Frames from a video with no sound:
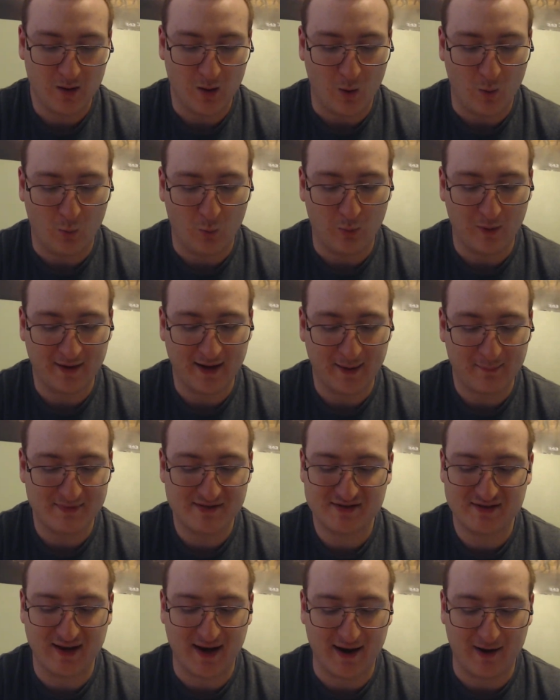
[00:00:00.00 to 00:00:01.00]
What happens
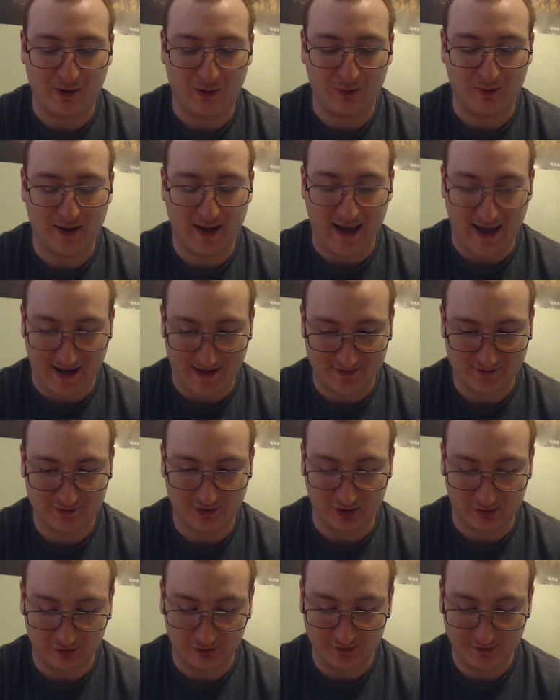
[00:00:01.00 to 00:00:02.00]
now? asked
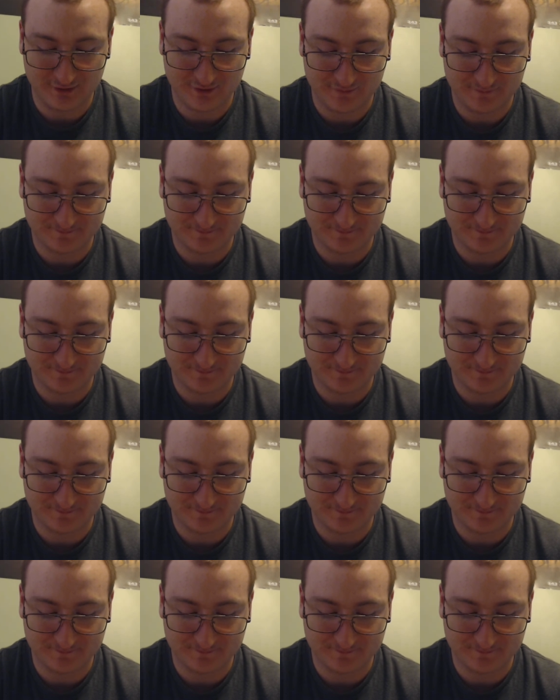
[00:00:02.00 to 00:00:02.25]
Douglas.